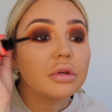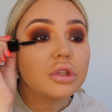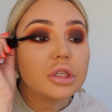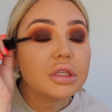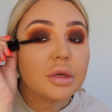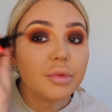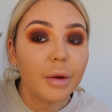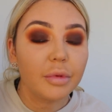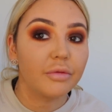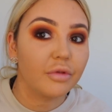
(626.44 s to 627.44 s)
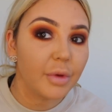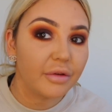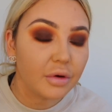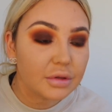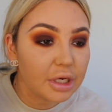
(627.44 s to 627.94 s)
just to prep them for my
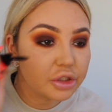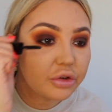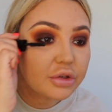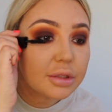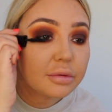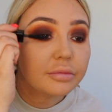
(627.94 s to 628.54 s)
false lashes.